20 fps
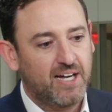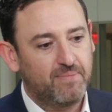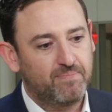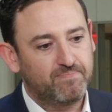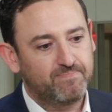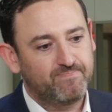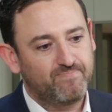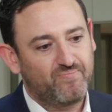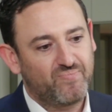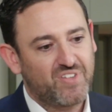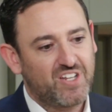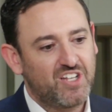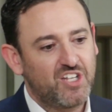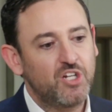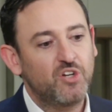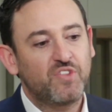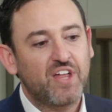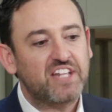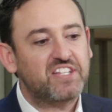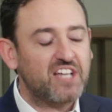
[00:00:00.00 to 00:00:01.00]

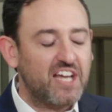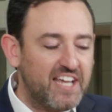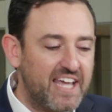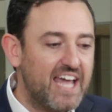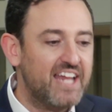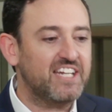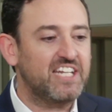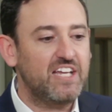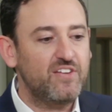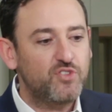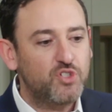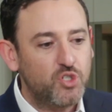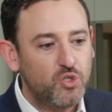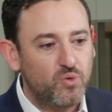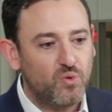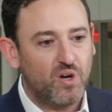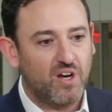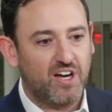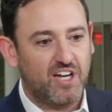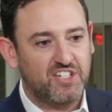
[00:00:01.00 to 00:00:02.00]
that, again, gives
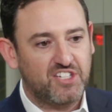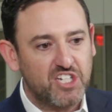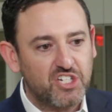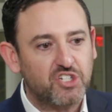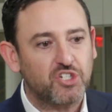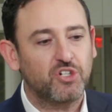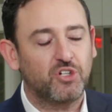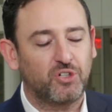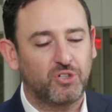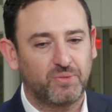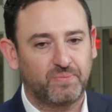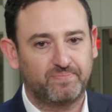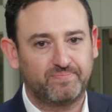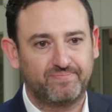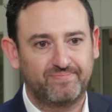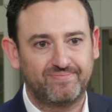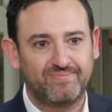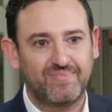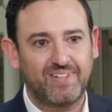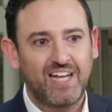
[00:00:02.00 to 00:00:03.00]
you additional
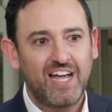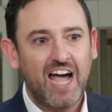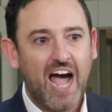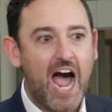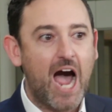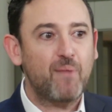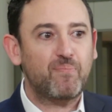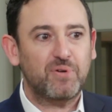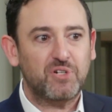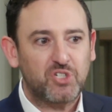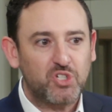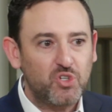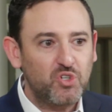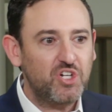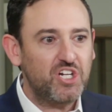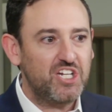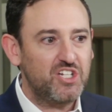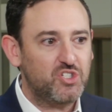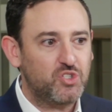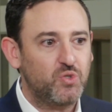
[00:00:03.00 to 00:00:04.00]

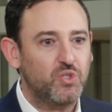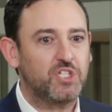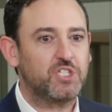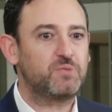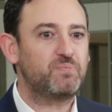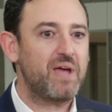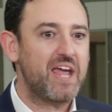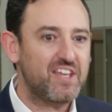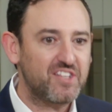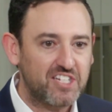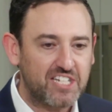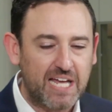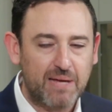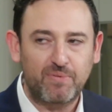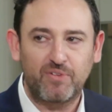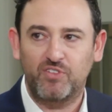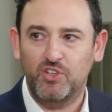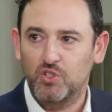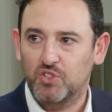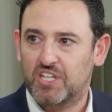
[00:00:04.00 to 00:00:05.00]
opportunities to expand the
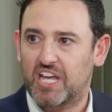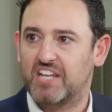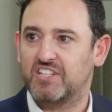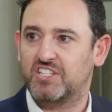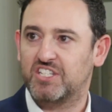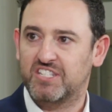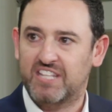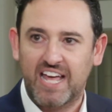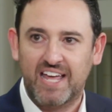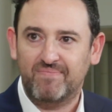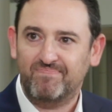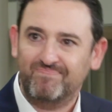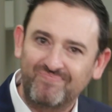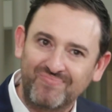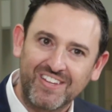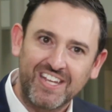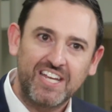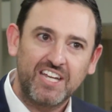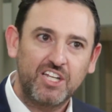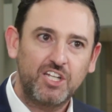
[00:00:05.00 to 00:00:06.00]
type of use cases that,
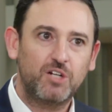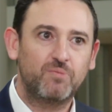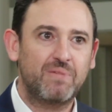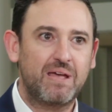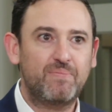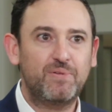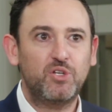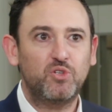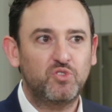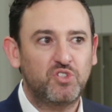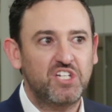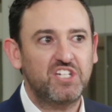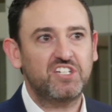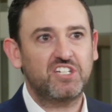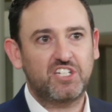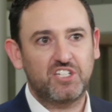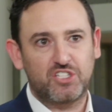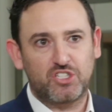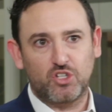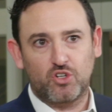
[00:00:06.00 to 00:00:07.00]
maybe you
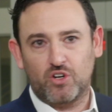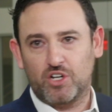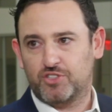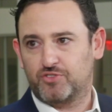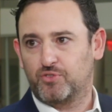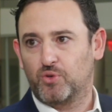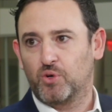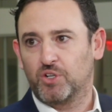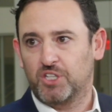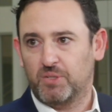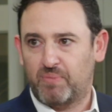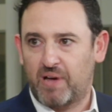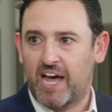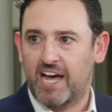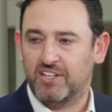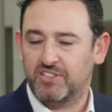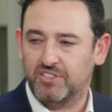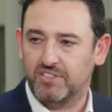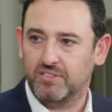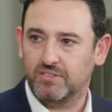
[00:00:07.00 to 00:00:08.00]
didn't consider us for in the
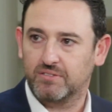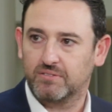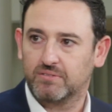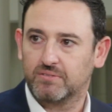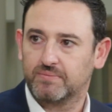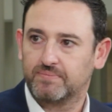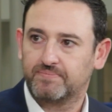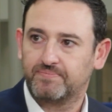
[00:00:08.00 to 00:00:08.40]
past.